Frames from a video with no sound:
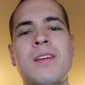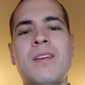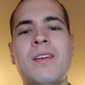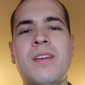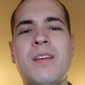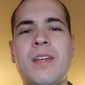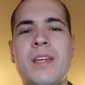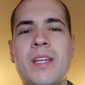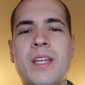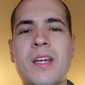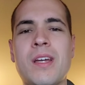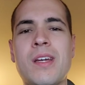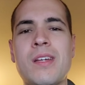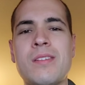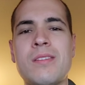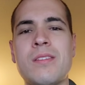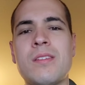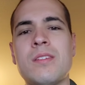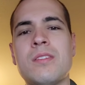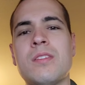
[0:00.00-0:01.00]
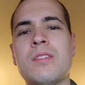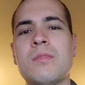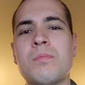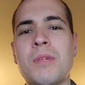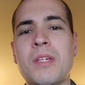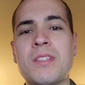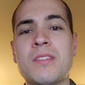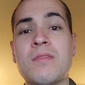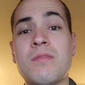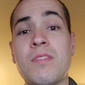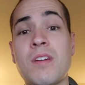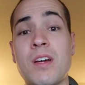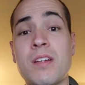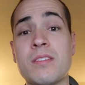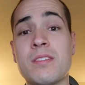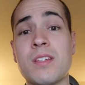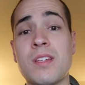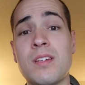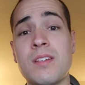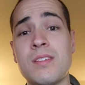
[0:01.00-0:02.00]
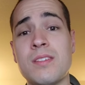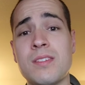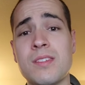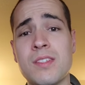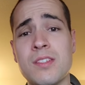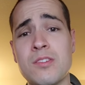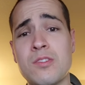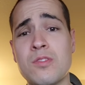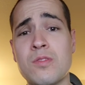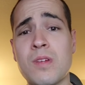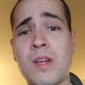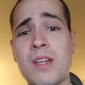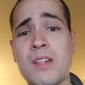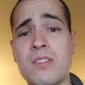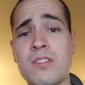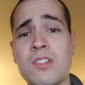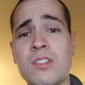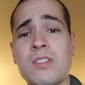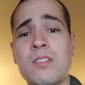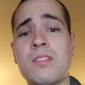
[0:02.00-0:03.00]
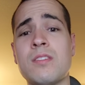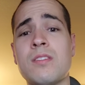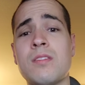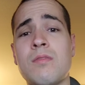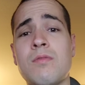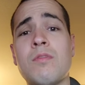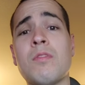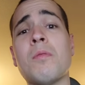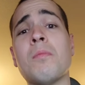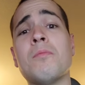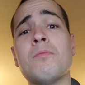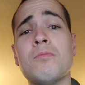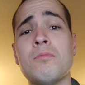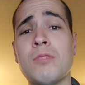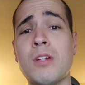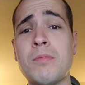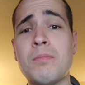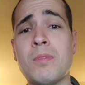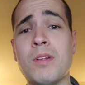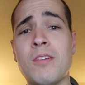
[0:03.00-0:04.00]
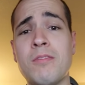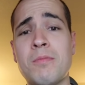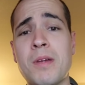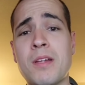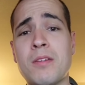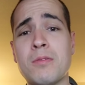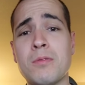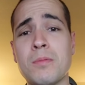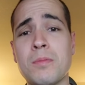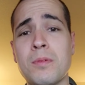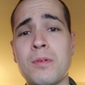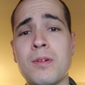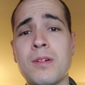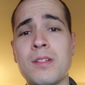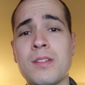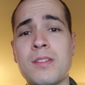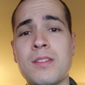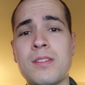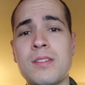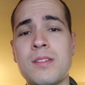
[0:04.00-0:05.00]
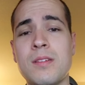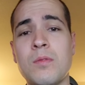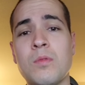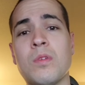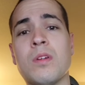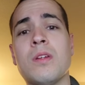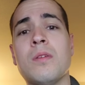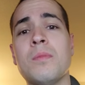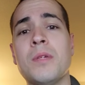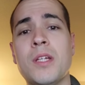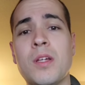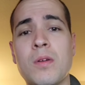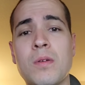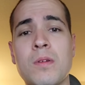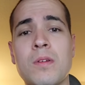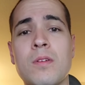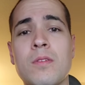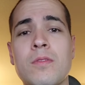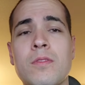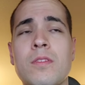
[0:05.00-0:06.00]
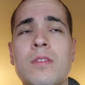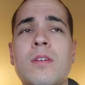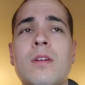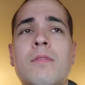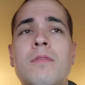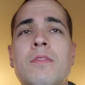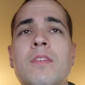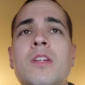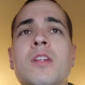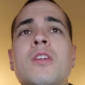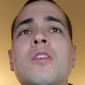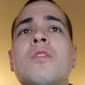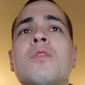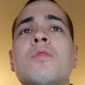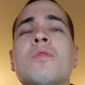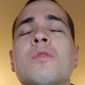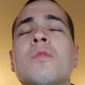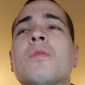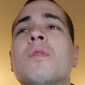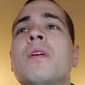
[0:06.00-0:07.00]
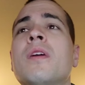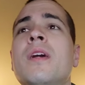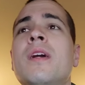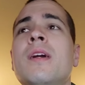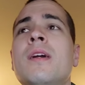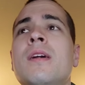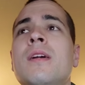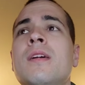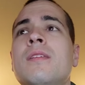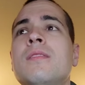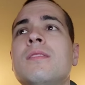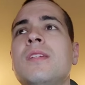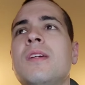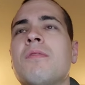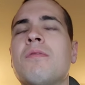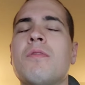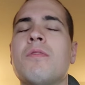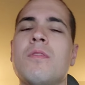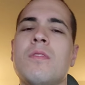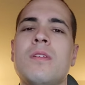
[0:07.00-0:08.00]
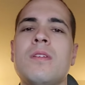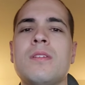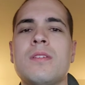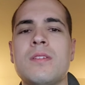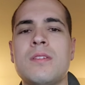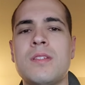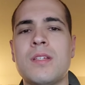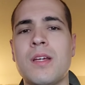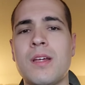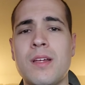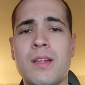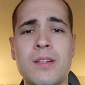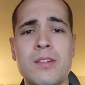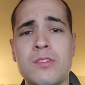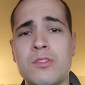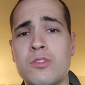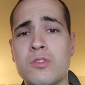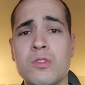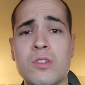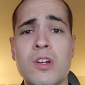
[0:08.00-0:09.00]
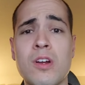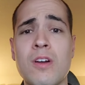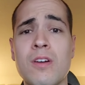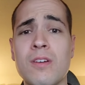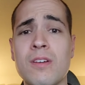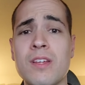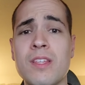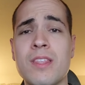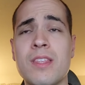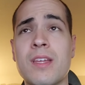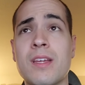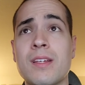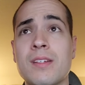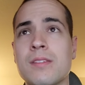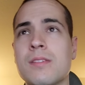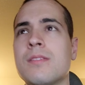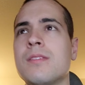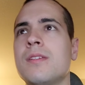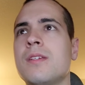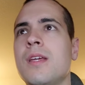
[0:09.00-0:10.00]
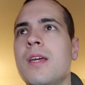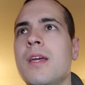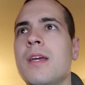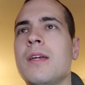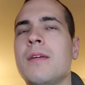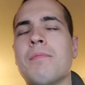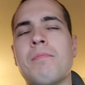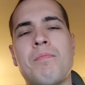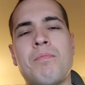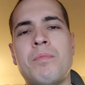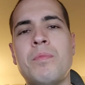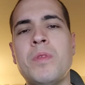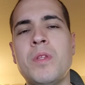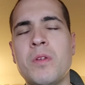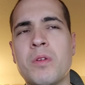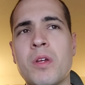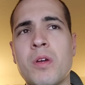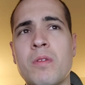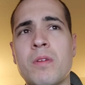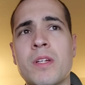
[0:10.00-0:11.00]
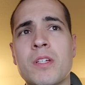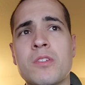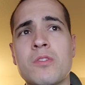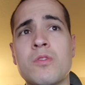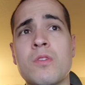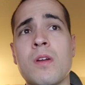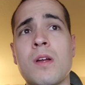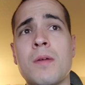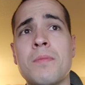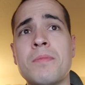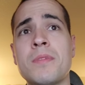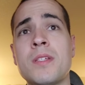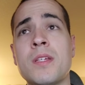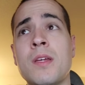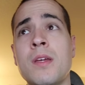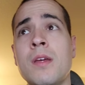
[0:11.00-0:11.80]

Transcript: Hey guys, this is Mason Vasquez, the Strategist from Red Bluff Battle Reports. We're going to be going over a few different Drukhari things today. New Codex dropped.